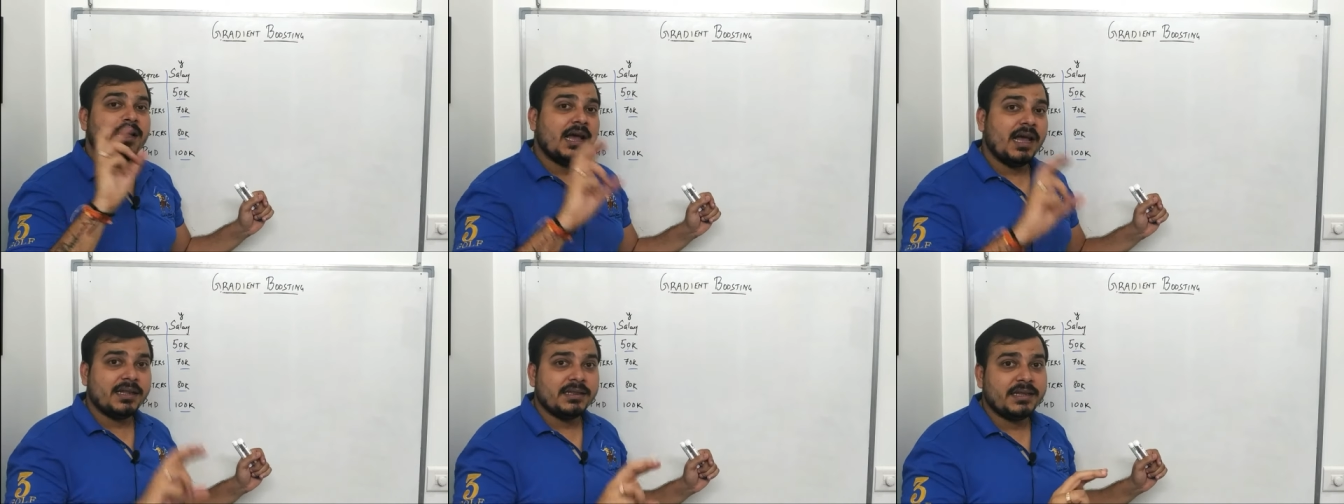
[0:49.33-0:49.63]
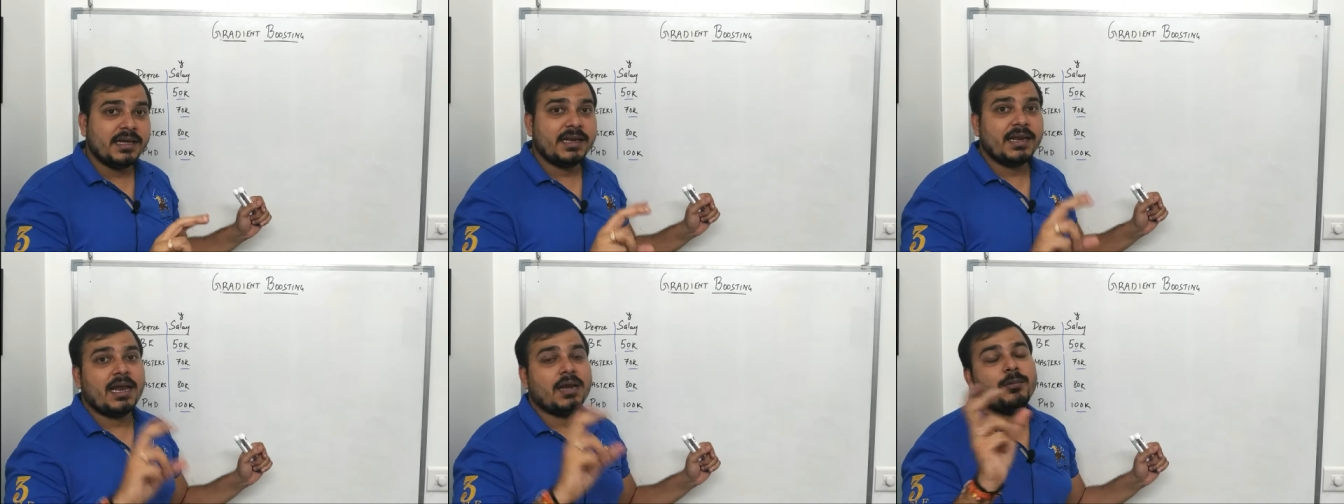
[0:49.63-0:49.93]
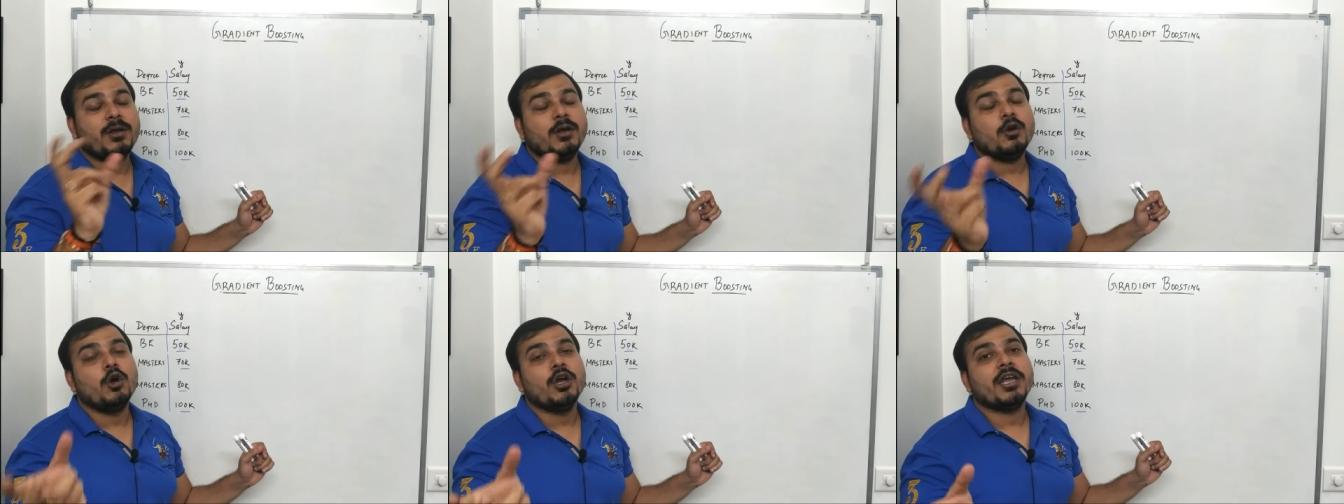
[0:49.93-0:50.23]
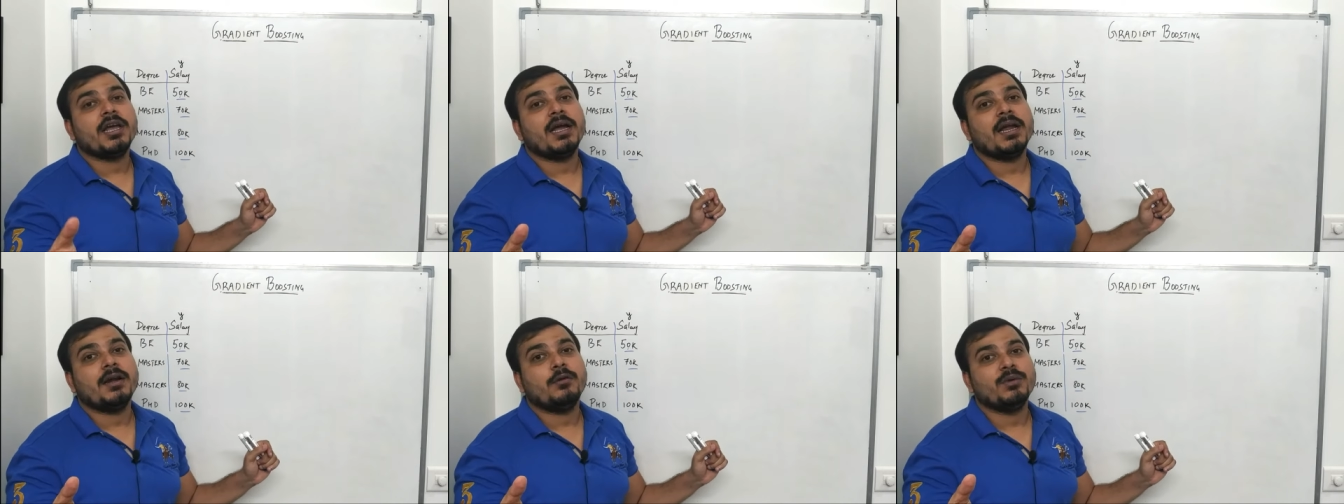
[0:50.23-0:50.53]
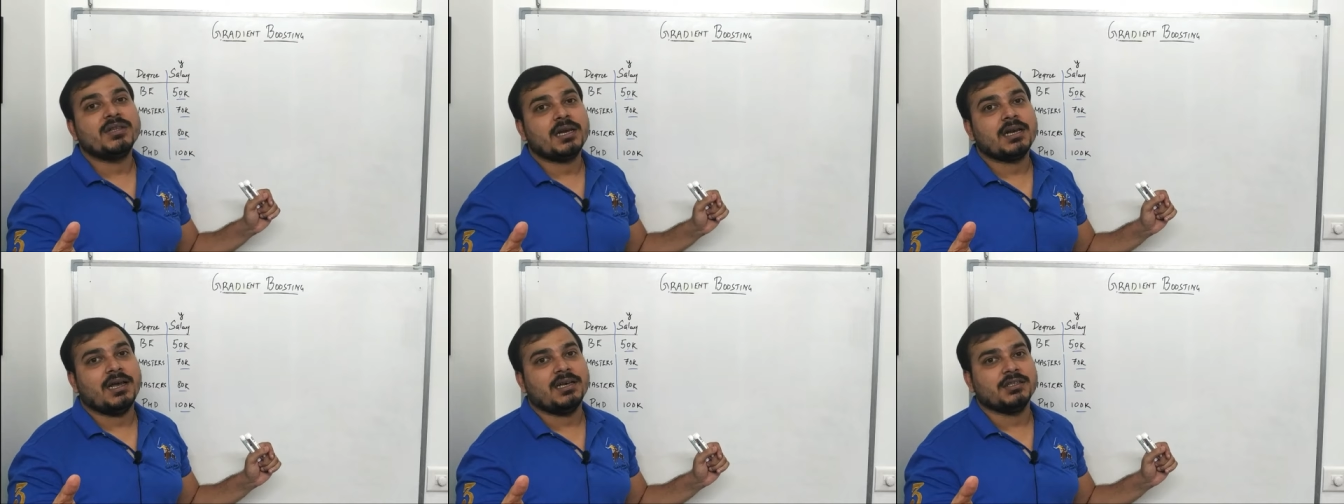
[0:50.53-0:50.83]
and then I'll be going ahead
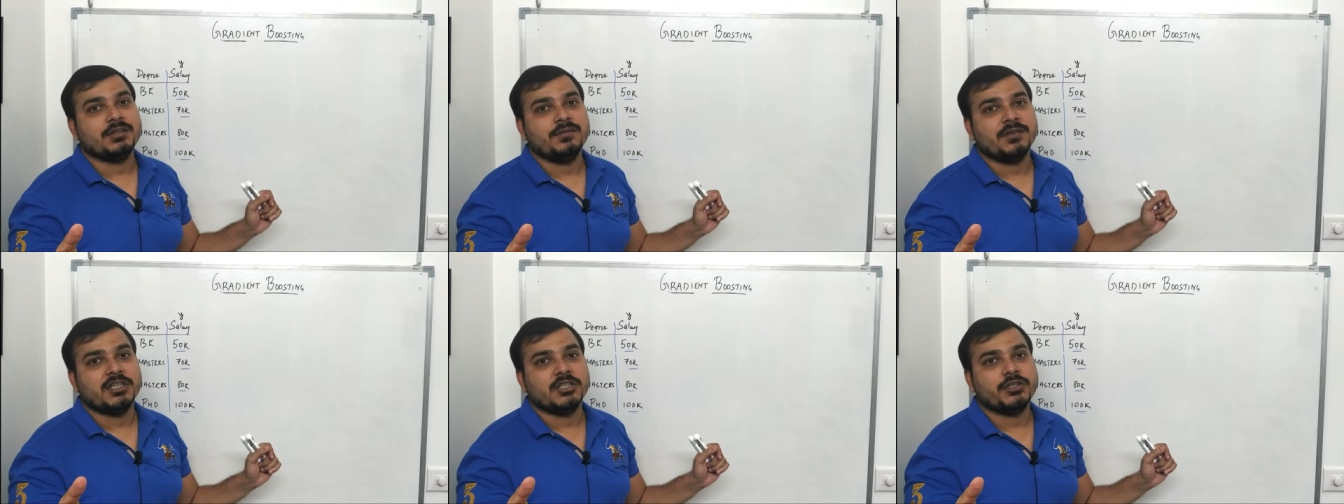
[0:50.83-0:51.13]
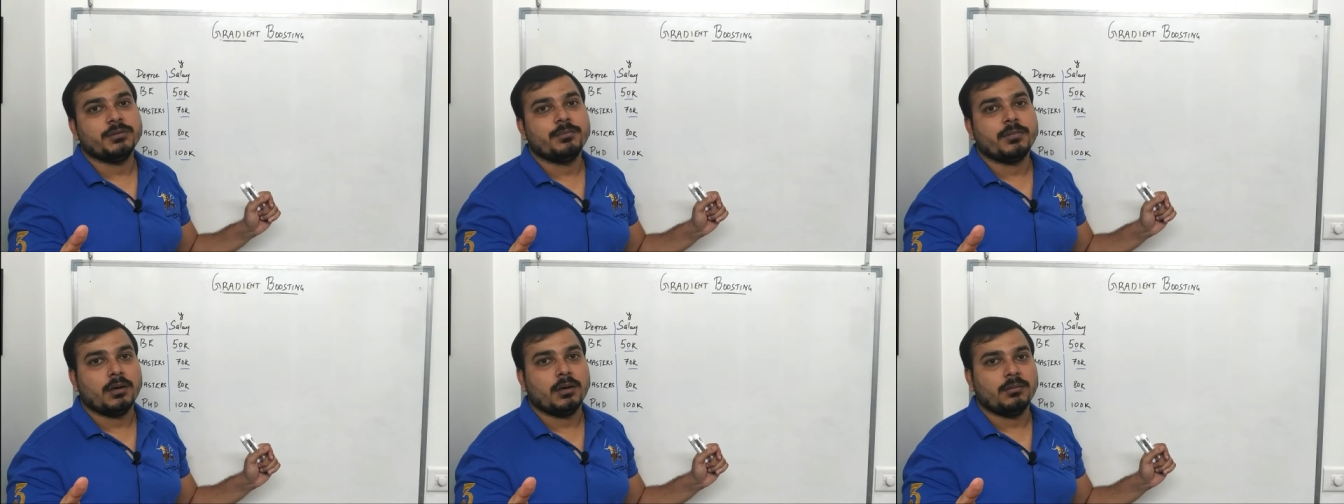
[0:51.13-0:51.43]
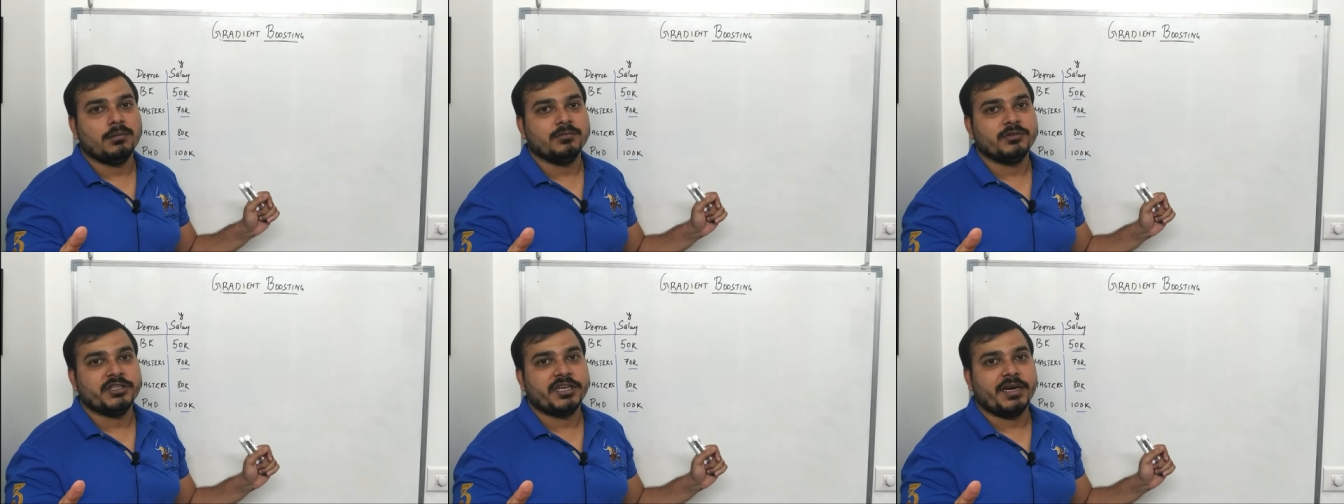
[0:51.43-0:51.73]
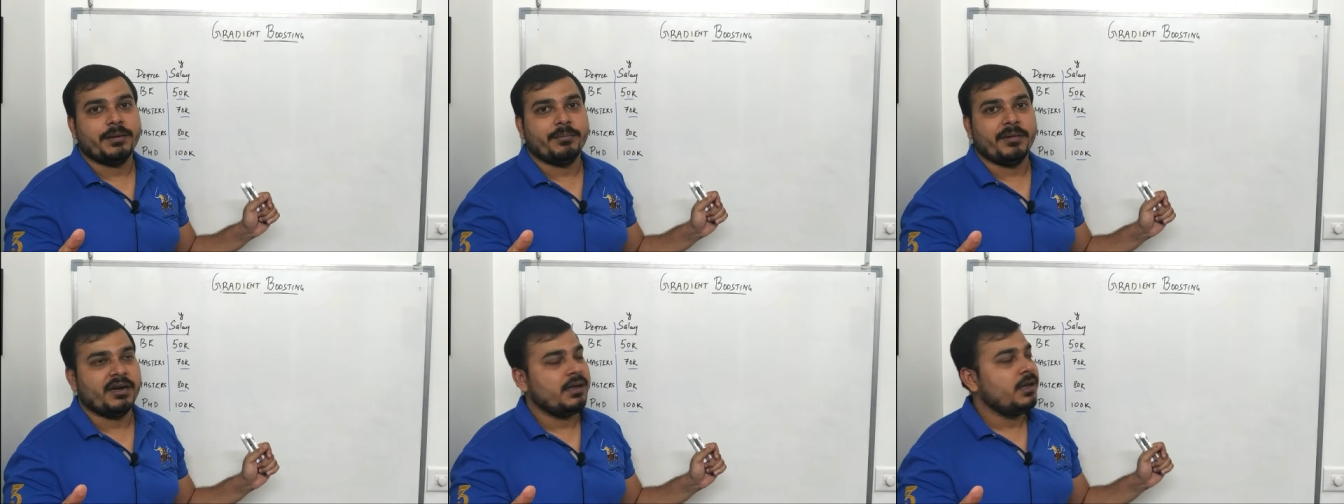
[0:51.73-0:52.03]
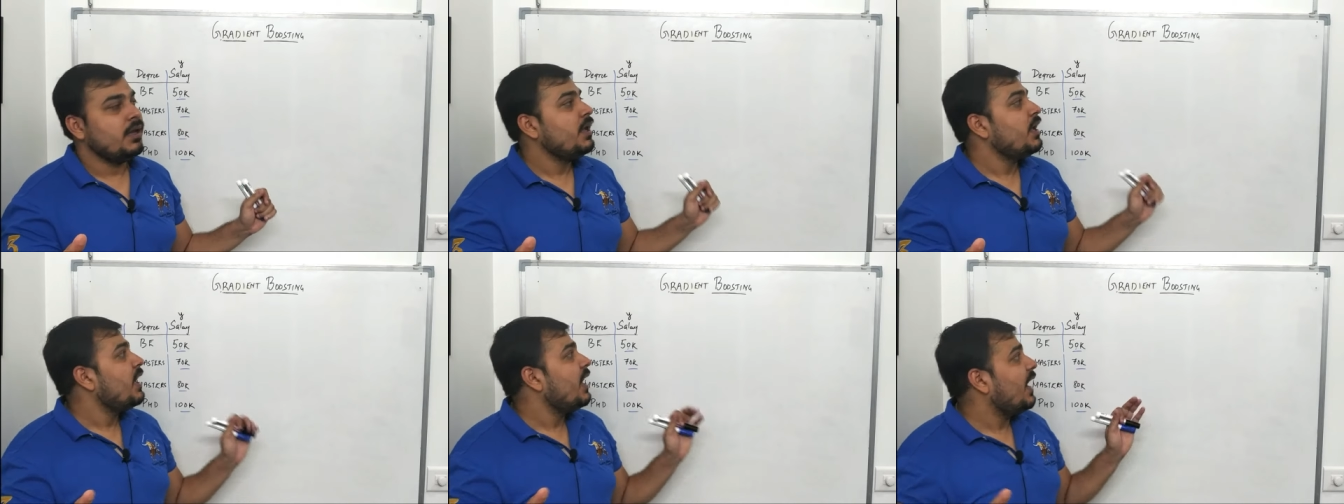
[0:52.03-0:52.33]
with classification problem statement.
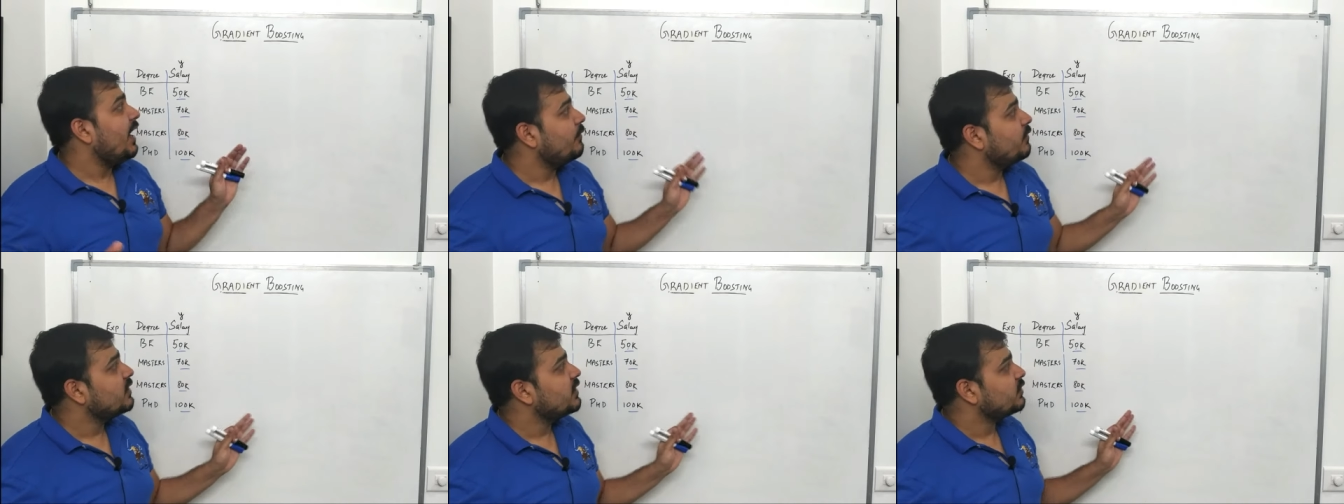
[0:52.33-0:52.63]
And with